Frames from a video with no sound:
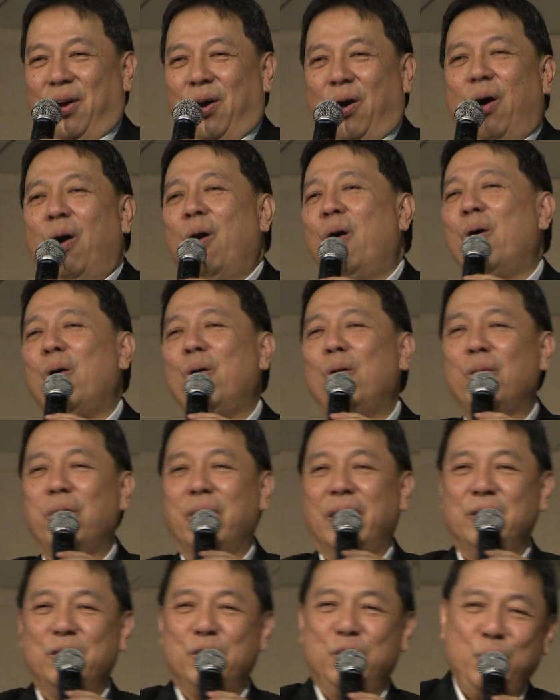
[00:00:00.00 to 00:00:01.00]
all
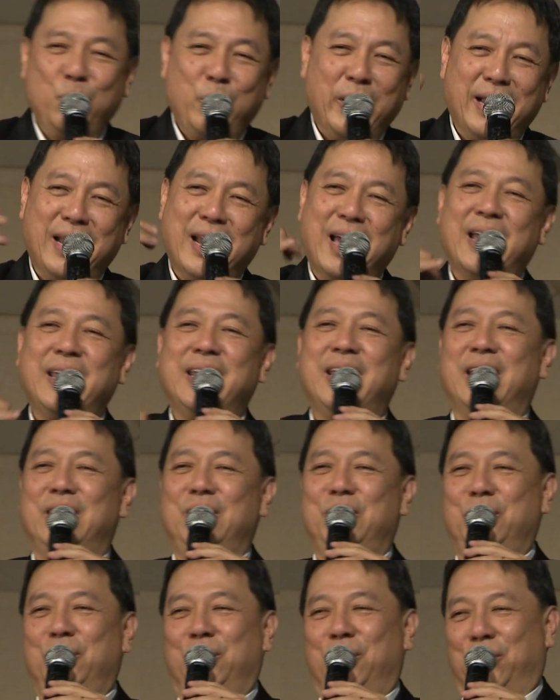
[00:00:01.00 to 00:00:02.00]
that you and I
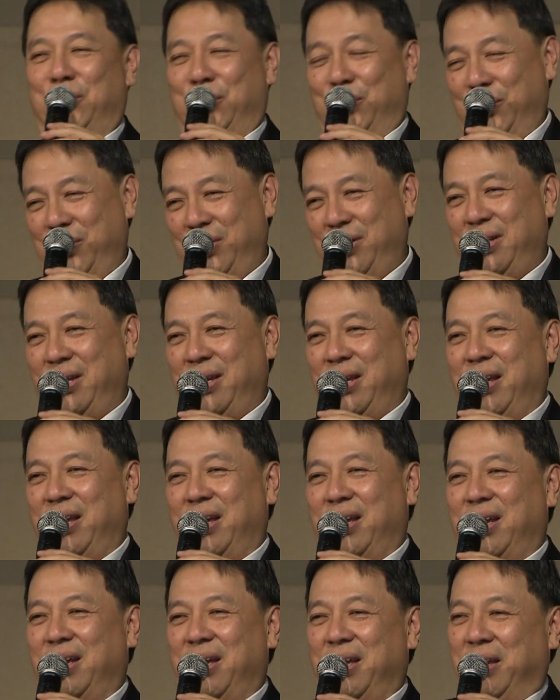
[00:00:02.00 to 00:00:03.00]
can do,
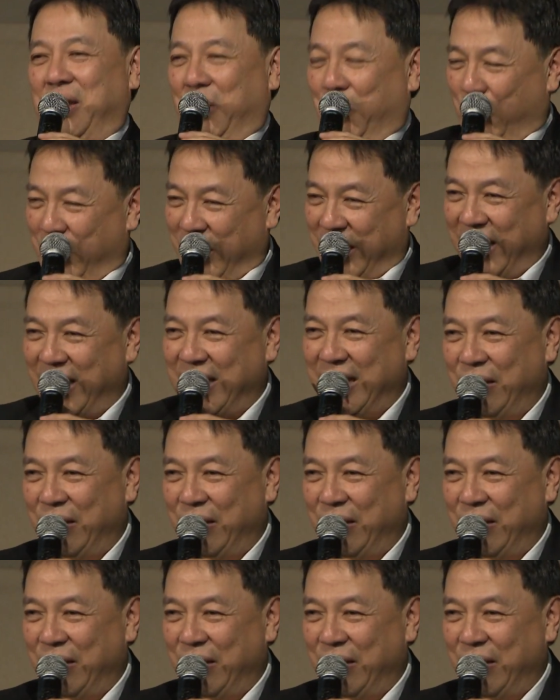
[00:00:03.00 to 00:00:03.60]
we can